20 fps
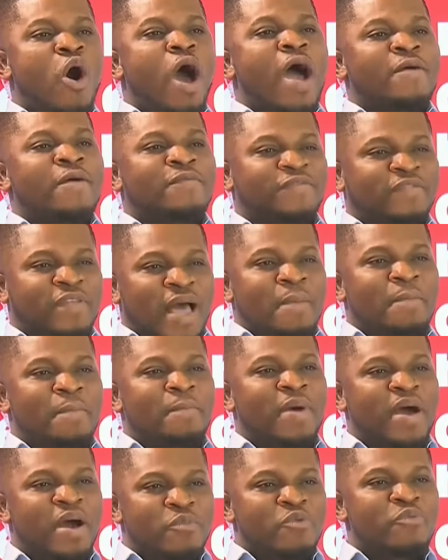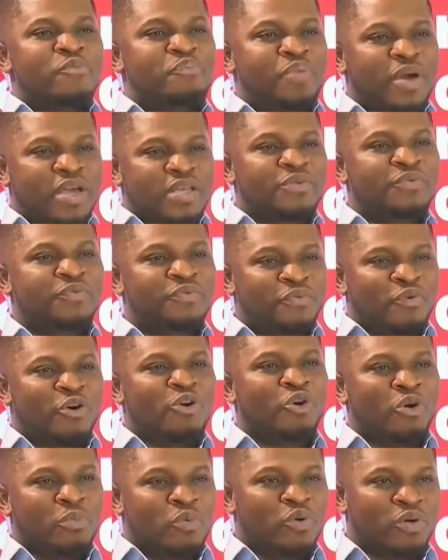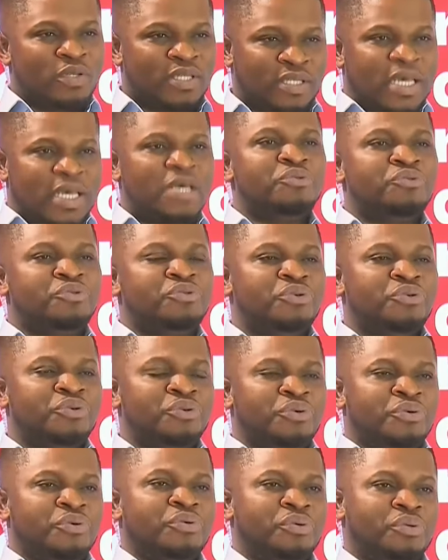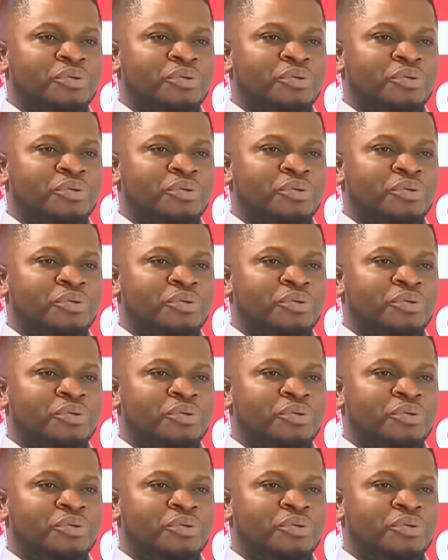after Bamun Penny for no sense, you know.